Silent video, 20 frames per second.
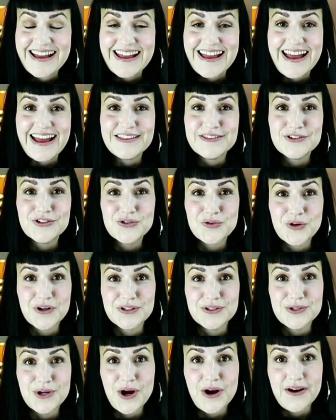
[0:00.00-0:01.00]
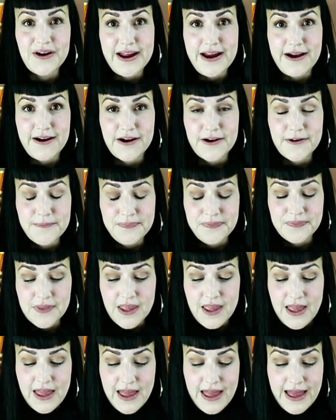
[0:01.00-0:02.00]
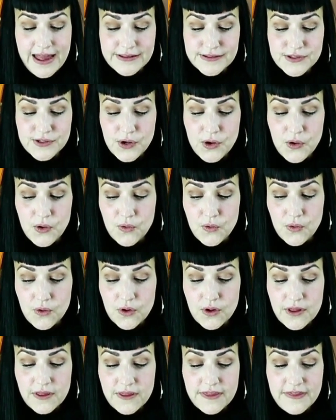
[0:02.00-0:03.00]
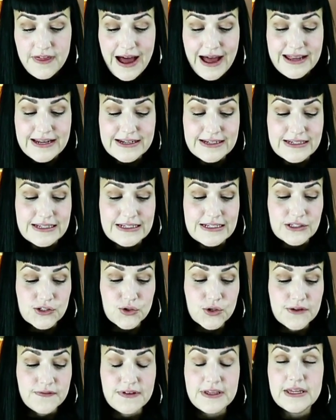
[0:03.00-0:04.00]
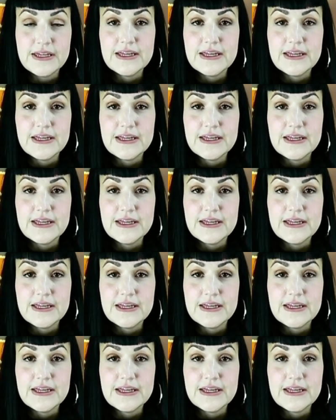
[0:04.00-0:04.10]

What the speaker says: And swords are air. And so that sort of